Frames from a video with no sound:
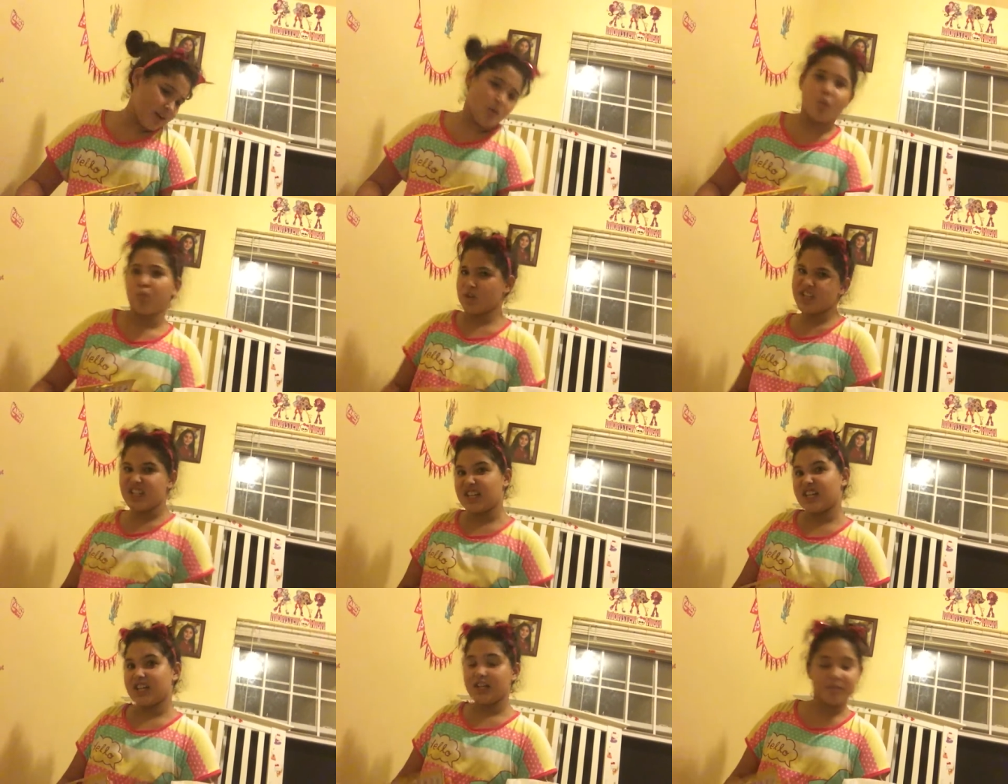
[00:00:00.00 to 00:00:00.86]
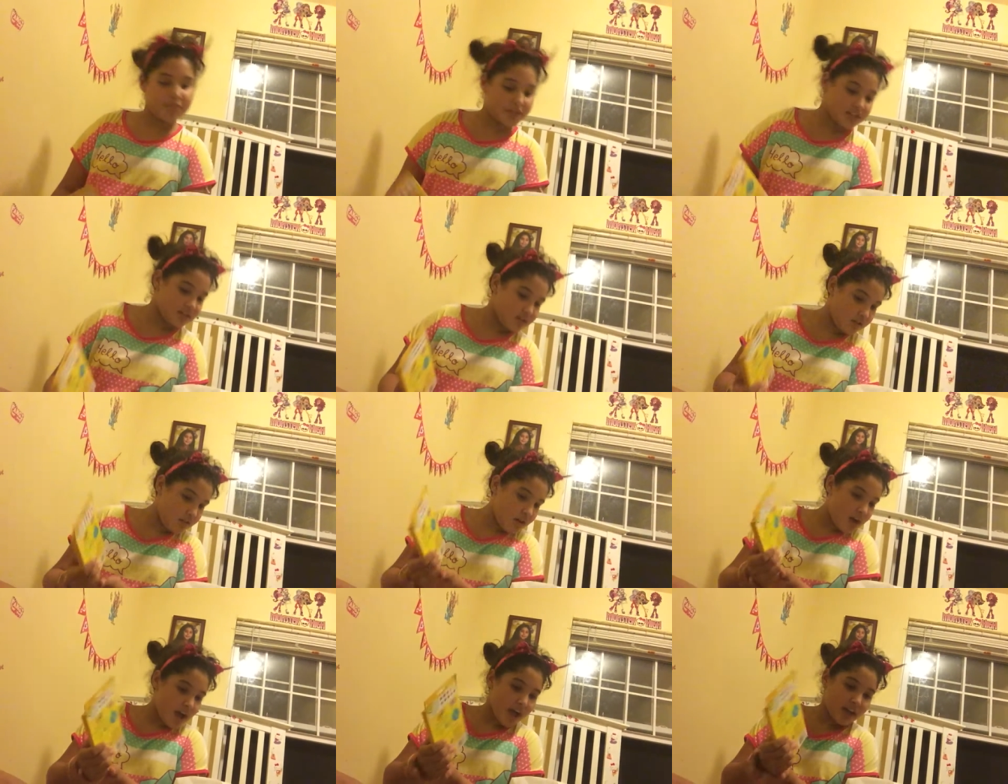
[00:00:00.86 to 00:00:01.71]
that weak? But still,
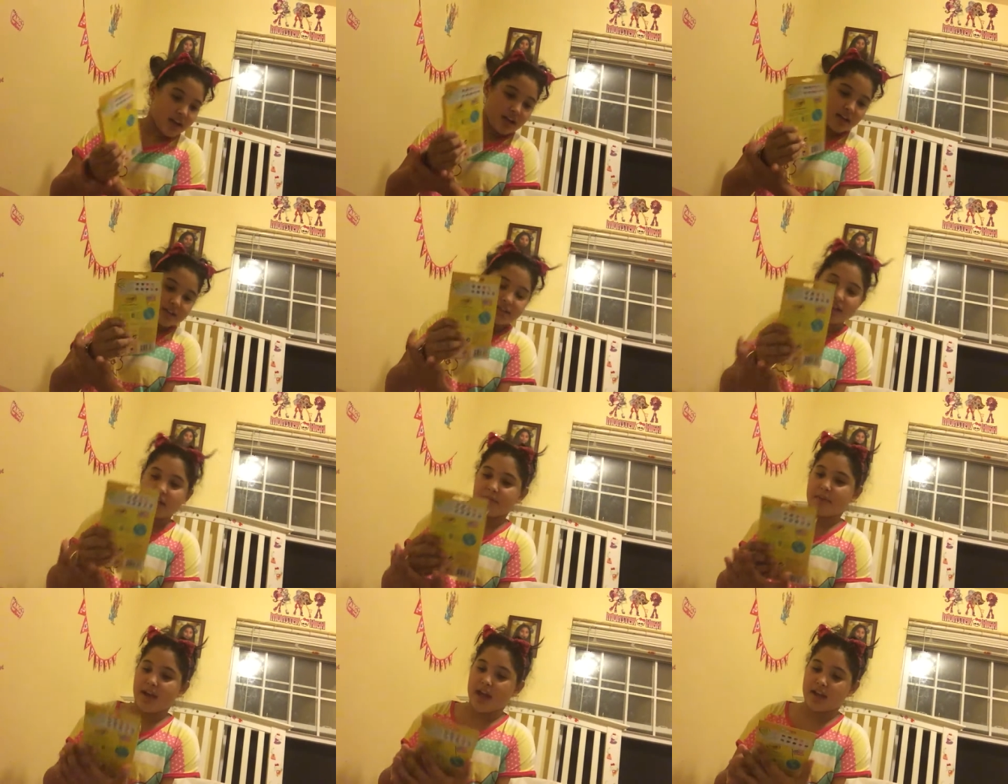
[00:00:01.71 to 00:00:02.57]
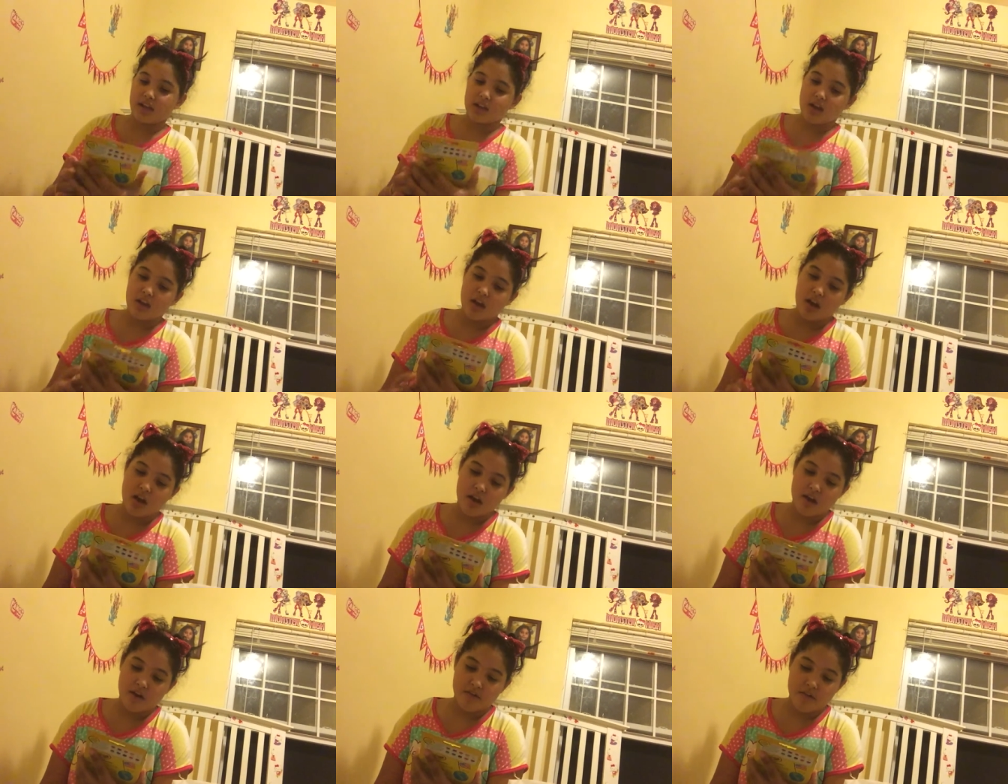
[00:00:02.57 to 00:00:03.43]
I got a 10 pack
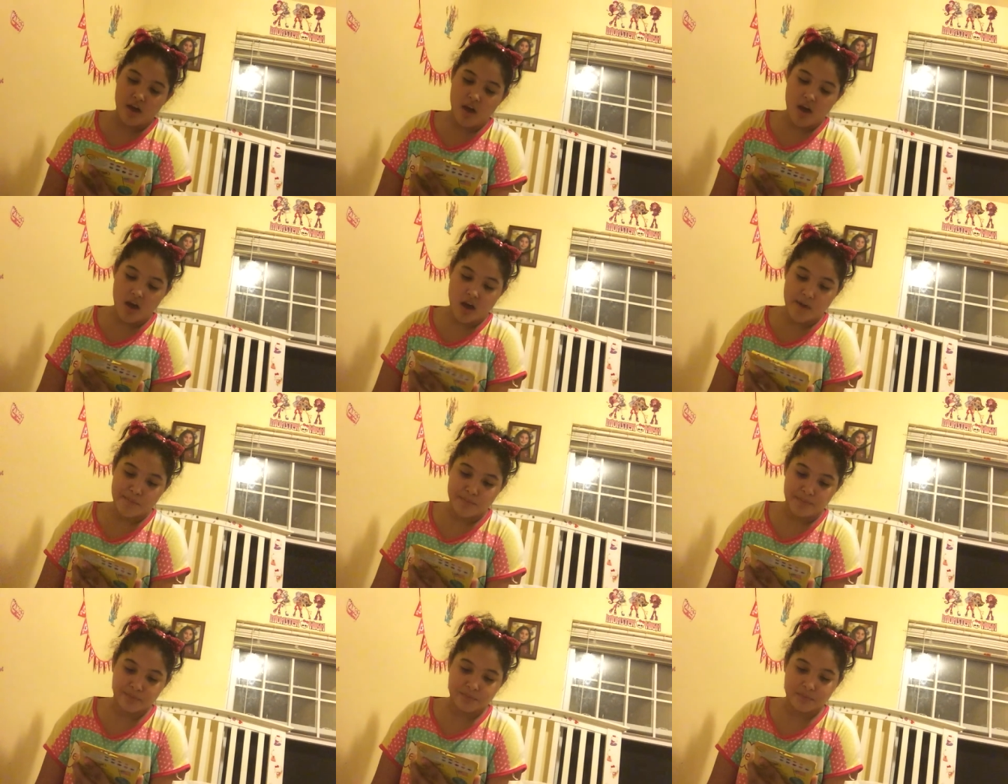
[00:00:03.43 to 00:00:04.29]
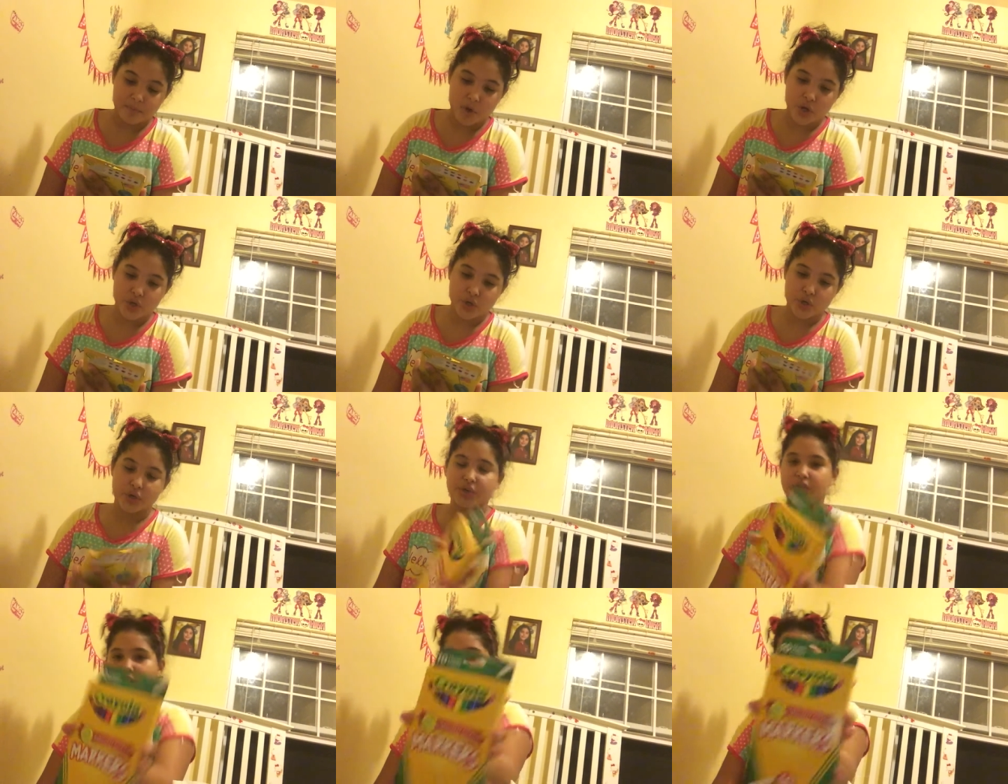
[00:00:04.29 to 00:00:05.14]
of um,
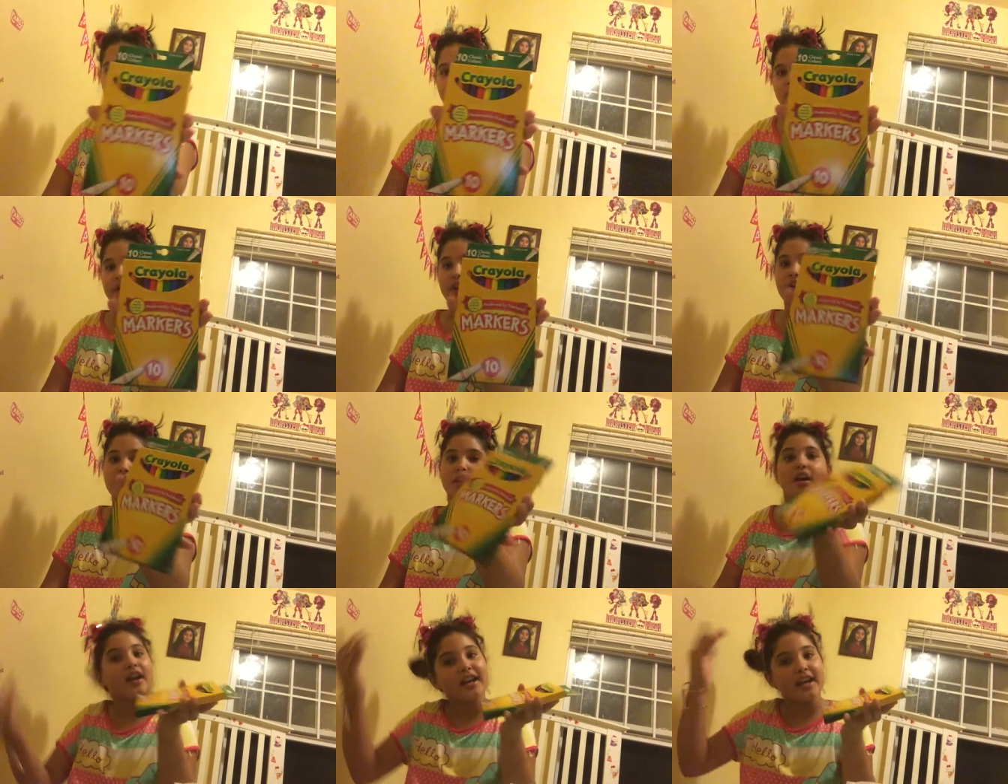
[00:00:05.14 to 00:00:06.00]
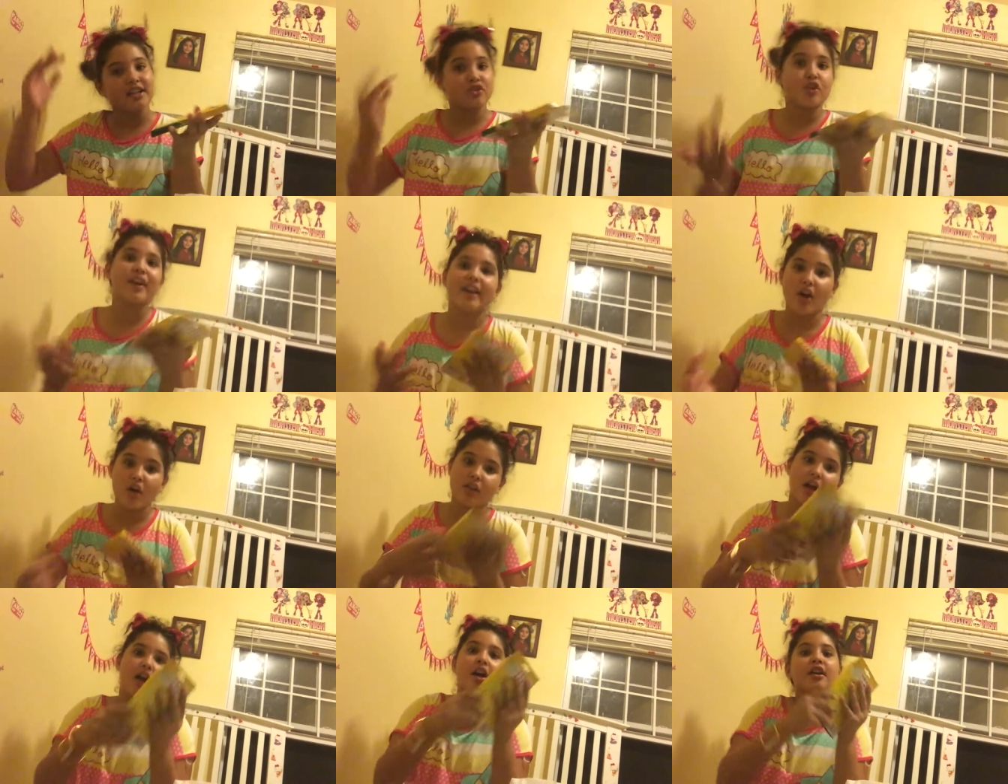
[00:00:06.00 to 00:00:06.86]
markers, Crayola. Again,
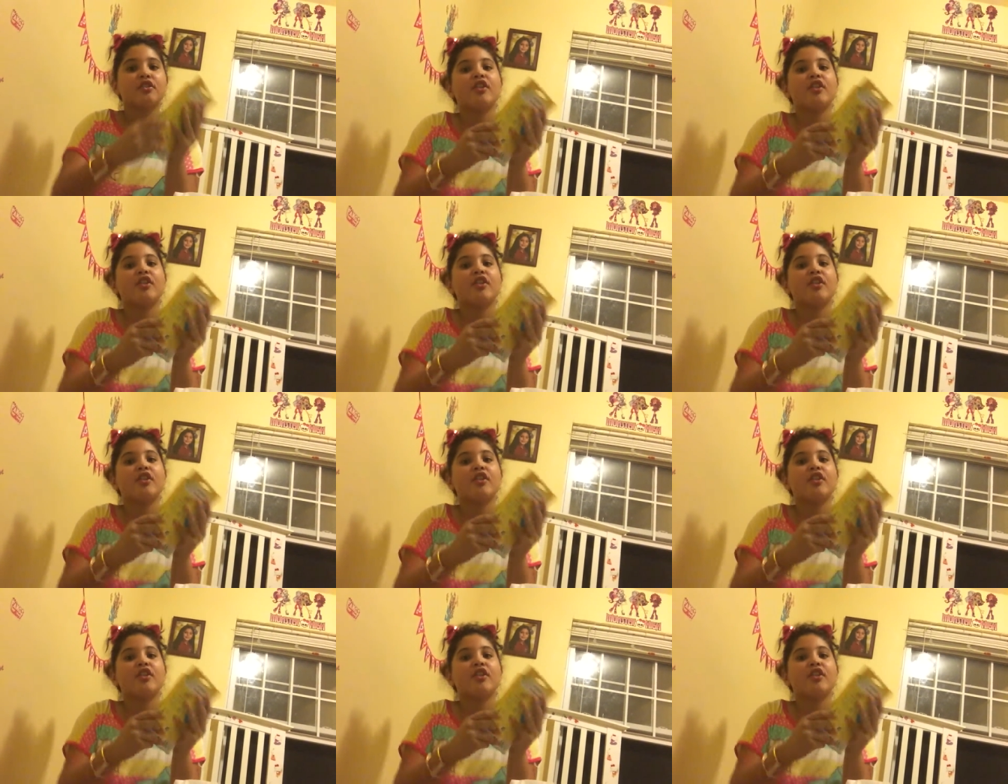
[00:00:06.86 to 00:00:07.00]
Crayola.